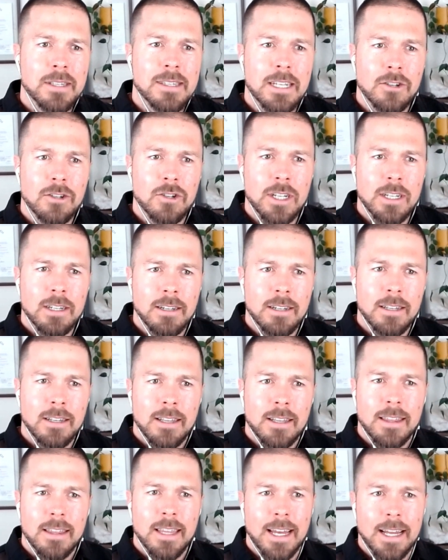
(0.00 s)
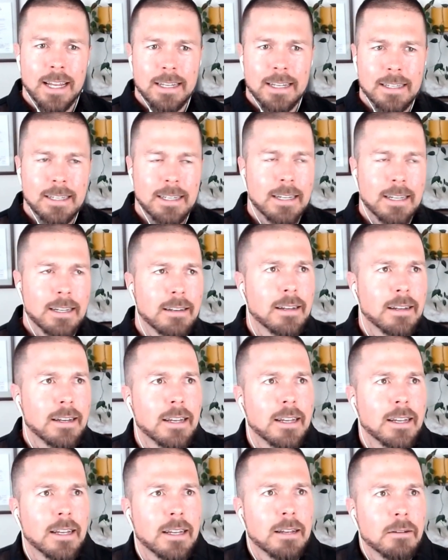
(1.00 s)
makes us feel this is what we